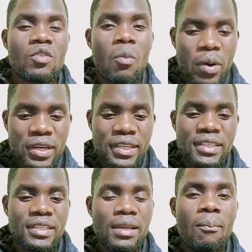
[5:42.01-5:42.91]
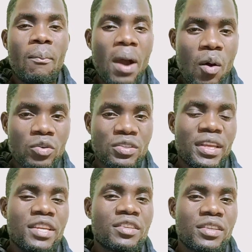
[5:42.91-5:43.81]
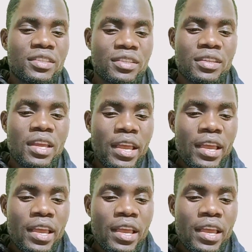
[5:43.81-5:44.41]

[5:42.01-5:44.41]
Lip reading: You know, politics is about interest.